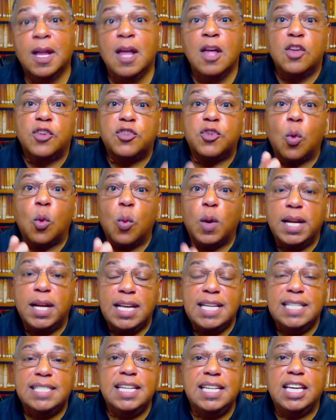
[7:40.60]
So what
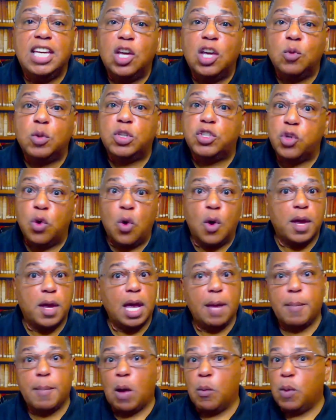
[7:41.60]
Ezekiel was
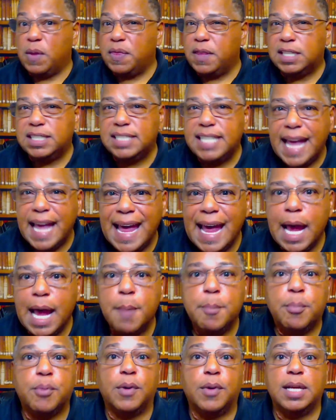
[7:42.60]
talking about with the
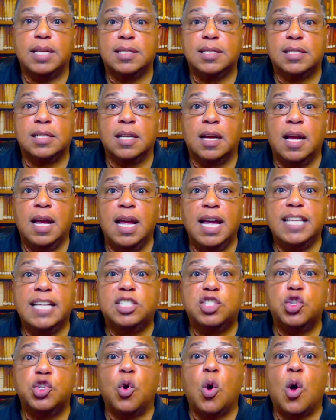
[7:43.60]
tabrets
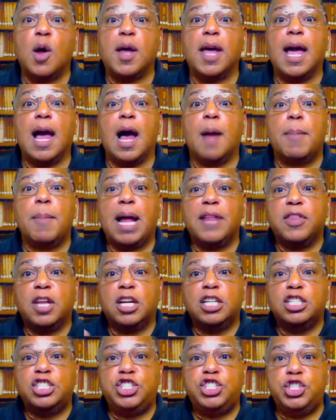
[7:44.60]
is talking about
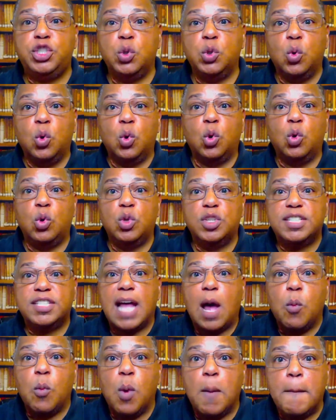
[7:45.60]
the jewels
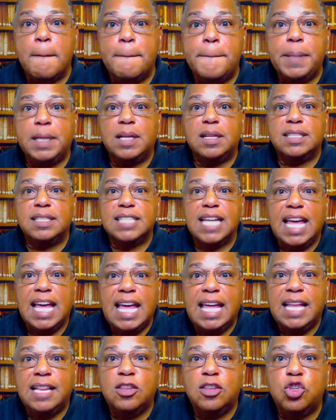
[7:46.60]
that were built
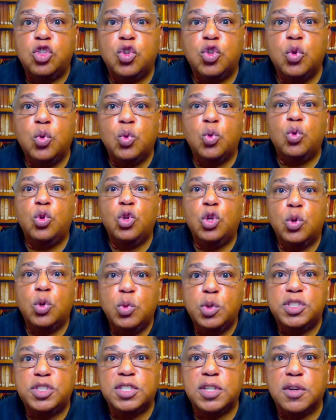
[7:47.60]
into
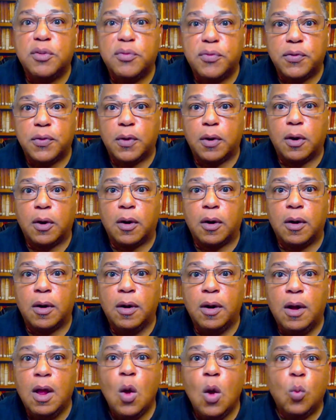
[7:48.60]
Lucifer,
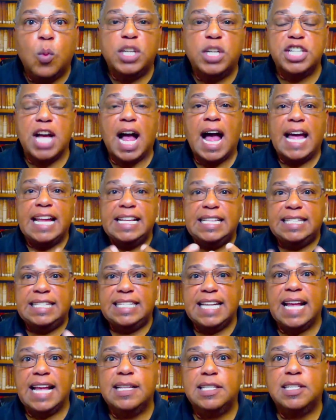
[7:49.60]
which
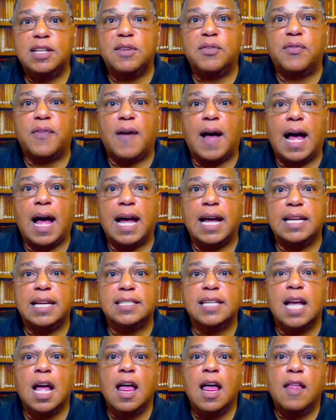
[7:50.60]

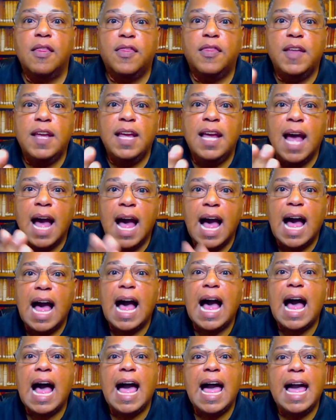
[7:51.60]
identifies the
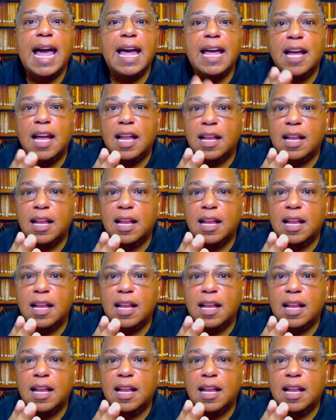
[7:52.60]
high